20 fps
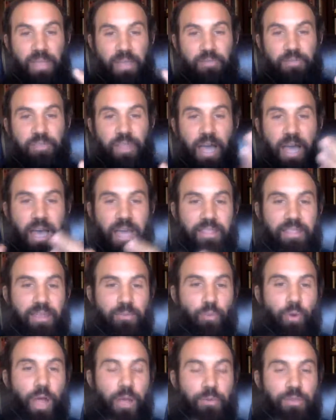If not,
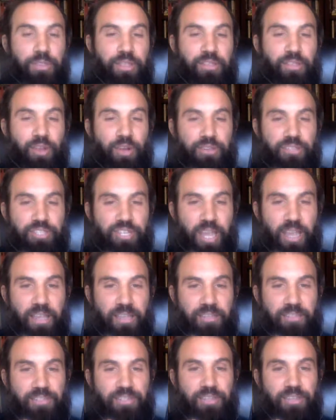then why would the dog
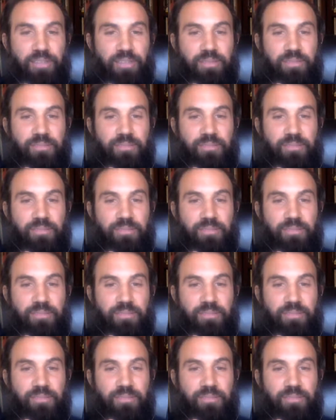change?